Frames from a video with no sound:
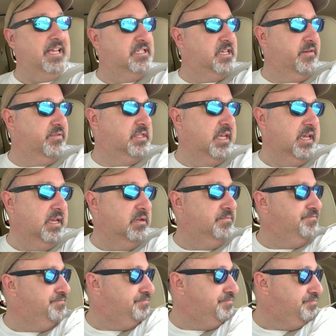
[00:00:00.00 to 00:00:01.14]
17
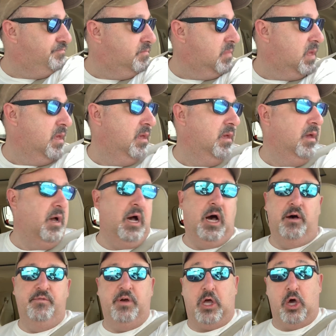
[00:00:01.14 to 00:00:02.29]

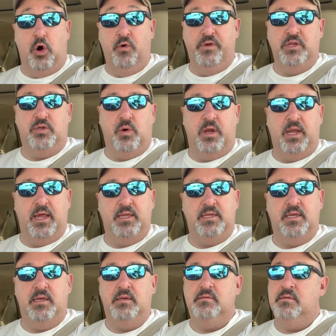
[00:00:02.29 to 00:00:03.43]
of COVID
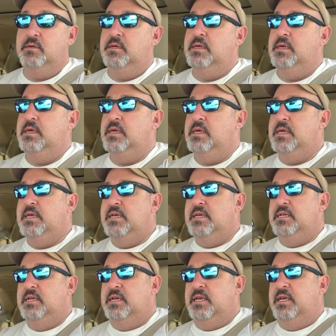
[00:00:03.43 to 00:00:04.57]
2019.
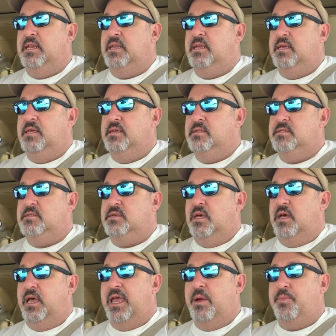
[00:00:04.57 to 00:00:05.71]
It is
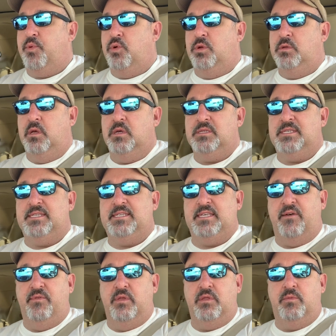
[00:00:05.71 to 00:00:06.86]
April
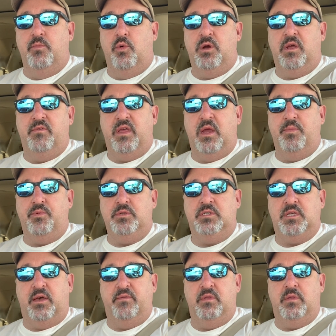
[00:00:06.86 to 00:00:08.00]
7th, morning of April
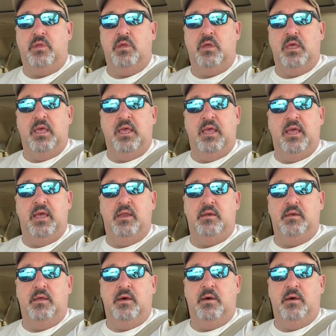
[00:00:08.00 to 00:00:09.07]
7th. And